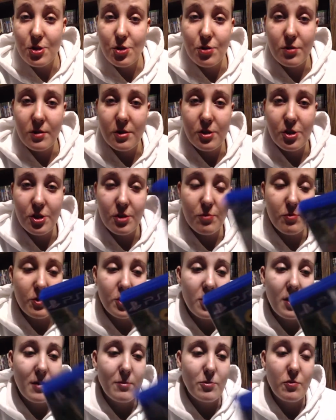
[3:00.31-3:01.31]
Trilogy,
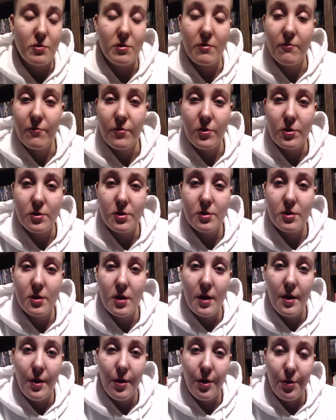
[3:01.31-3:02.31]
which comes with the first
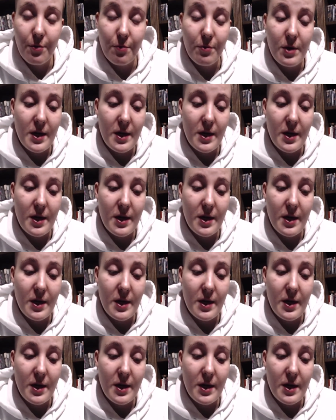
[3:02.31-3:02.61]
3